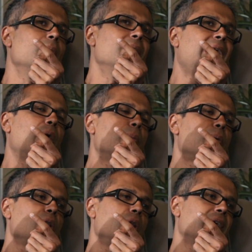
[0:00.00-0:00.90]
without
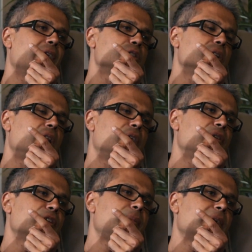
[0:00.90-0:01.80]
a prolongation
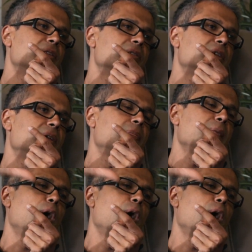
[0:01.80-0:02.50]
life expectancy